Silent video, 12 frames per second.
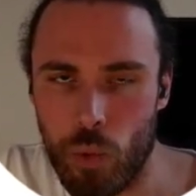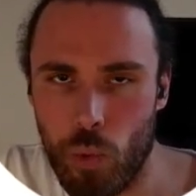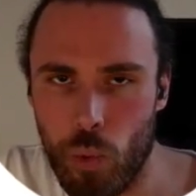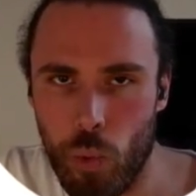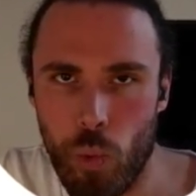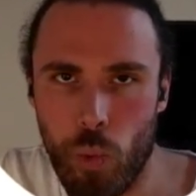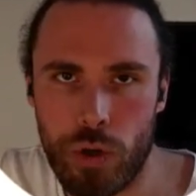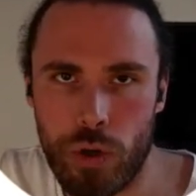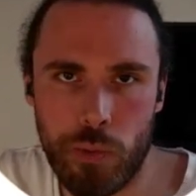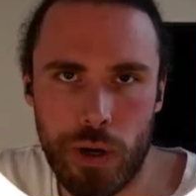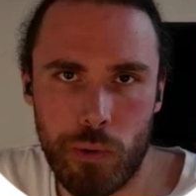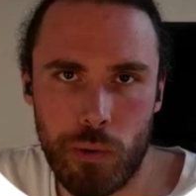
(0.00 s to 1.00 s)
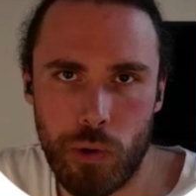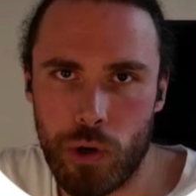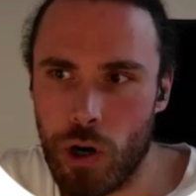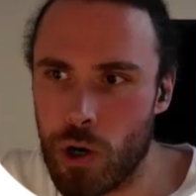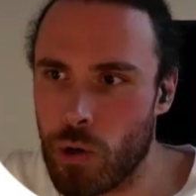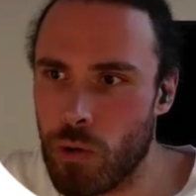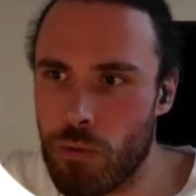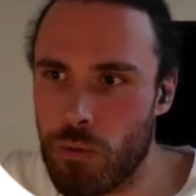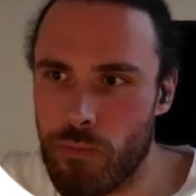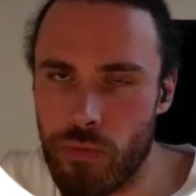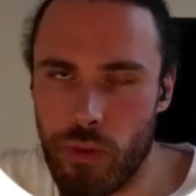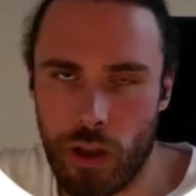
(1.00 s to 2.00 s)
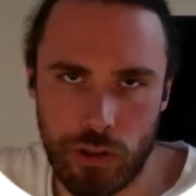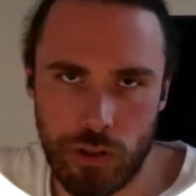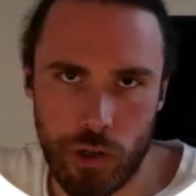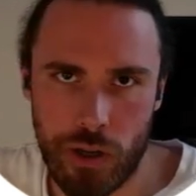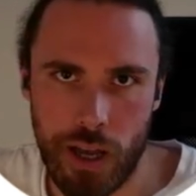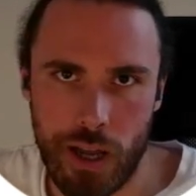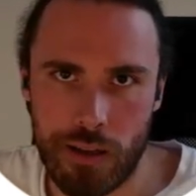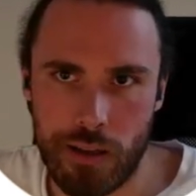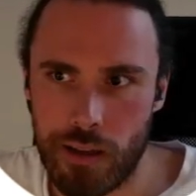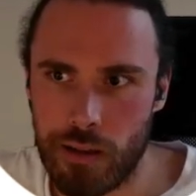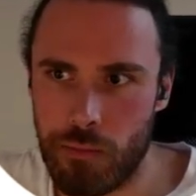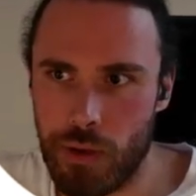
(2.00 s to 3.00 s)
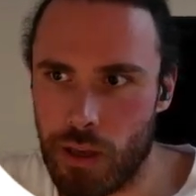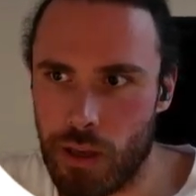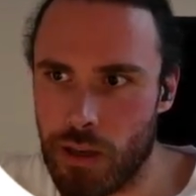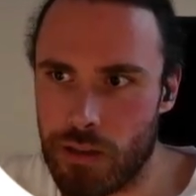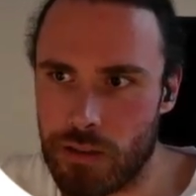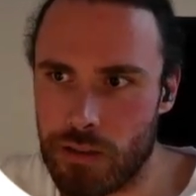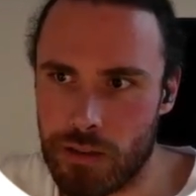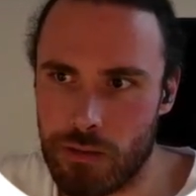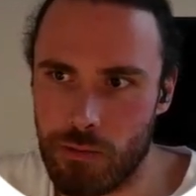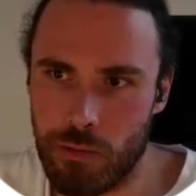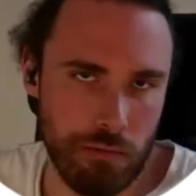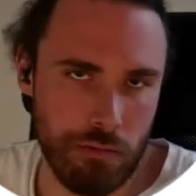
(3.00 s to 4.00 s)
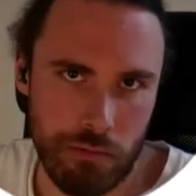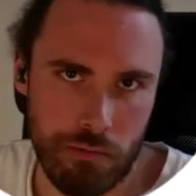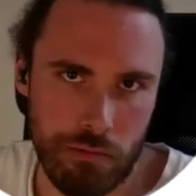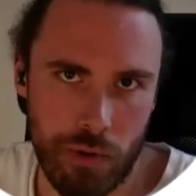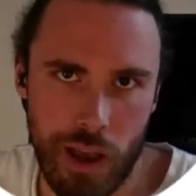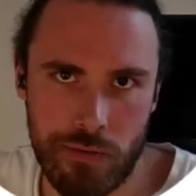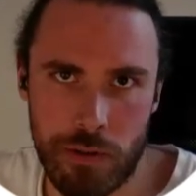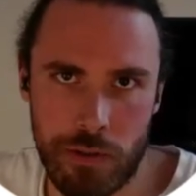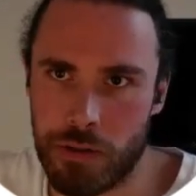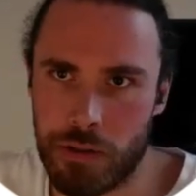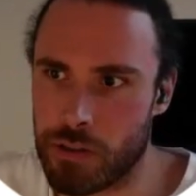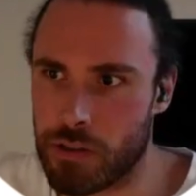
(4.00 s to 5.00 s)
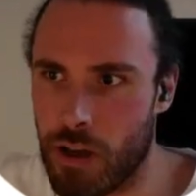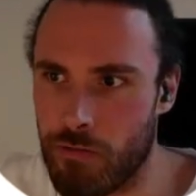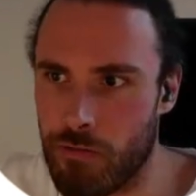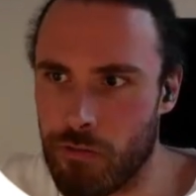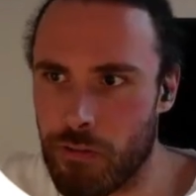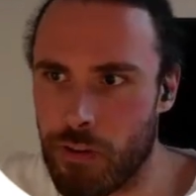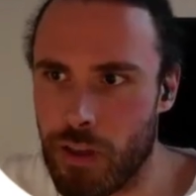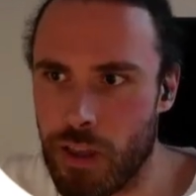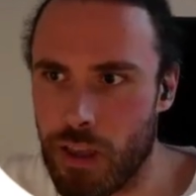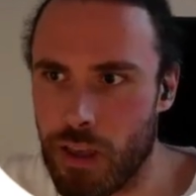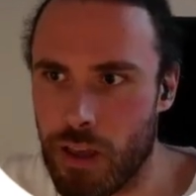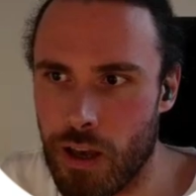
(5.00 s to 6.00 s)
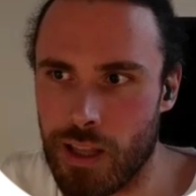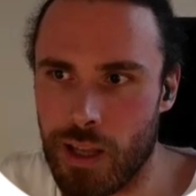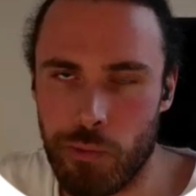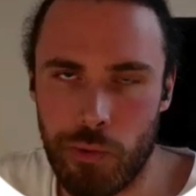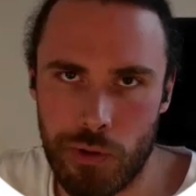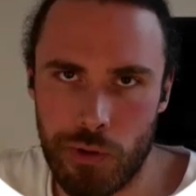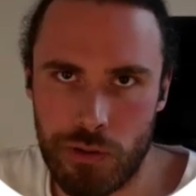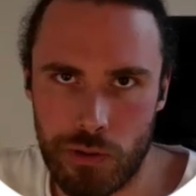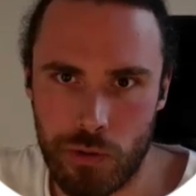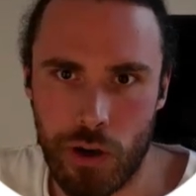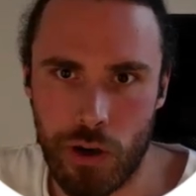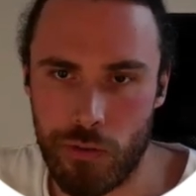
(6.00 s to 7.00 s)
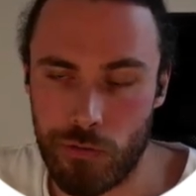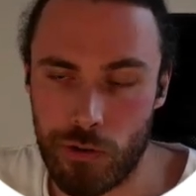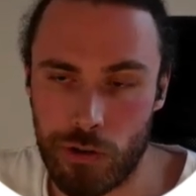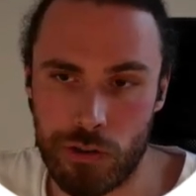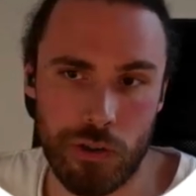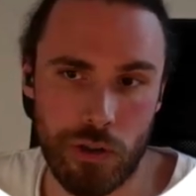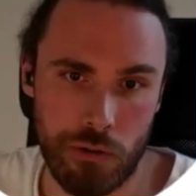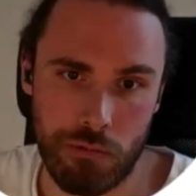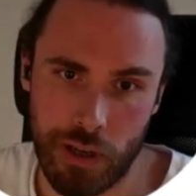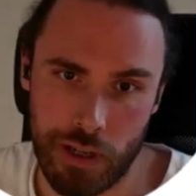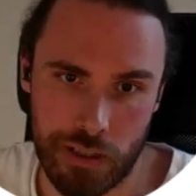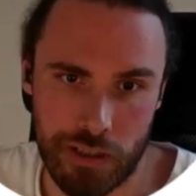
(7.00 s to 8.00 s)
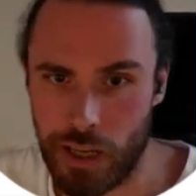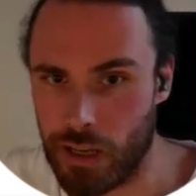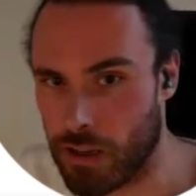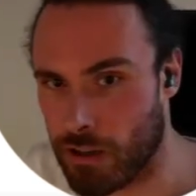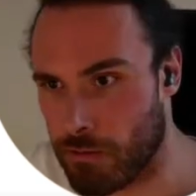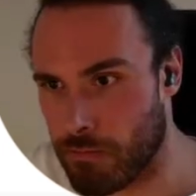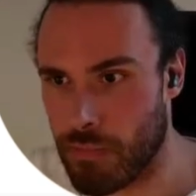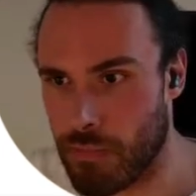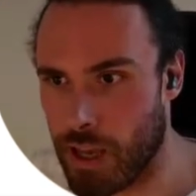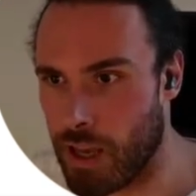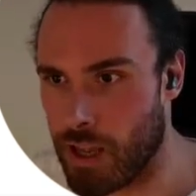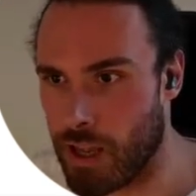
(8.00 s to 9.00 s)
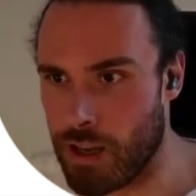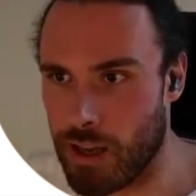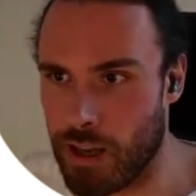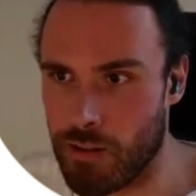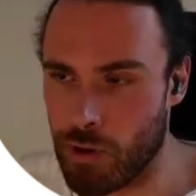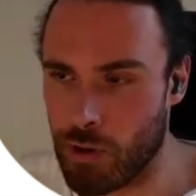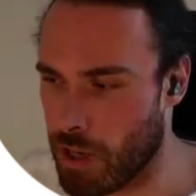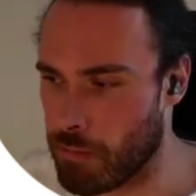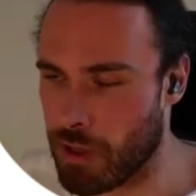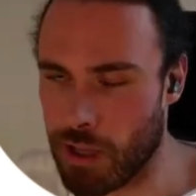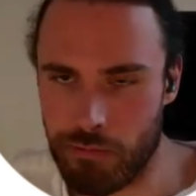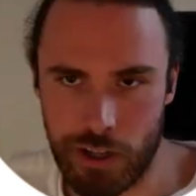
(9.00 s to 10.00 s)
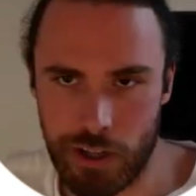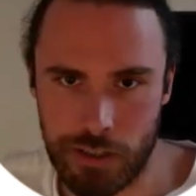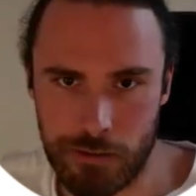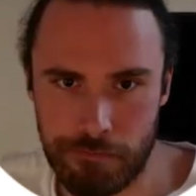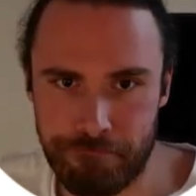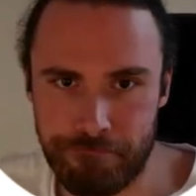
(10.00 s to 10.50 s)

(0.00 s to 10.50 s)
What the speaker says: Which way we'll go, not sure yet, because, well, we have some other stuff that we want to cover first. So like sync and real-time collaboration.